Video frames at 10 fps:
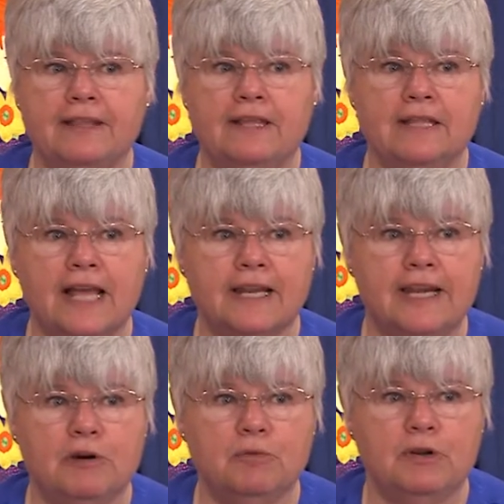in that
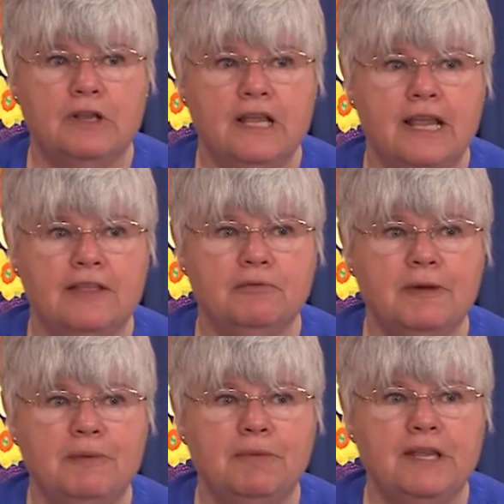camera, and there
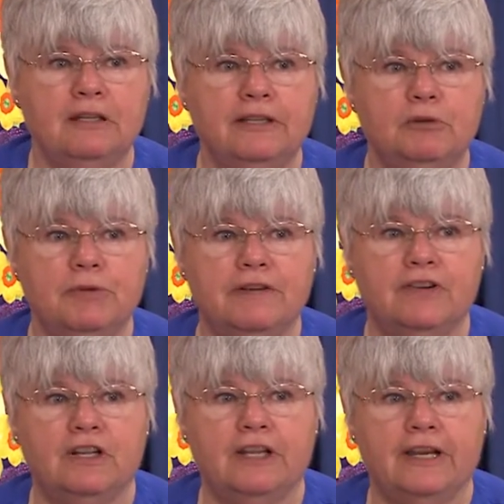might be a little bit of a
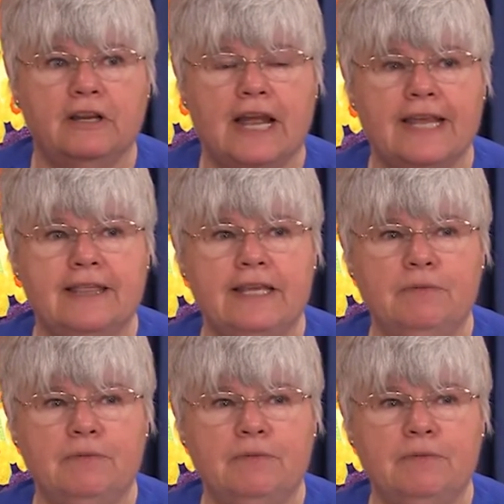glare. I think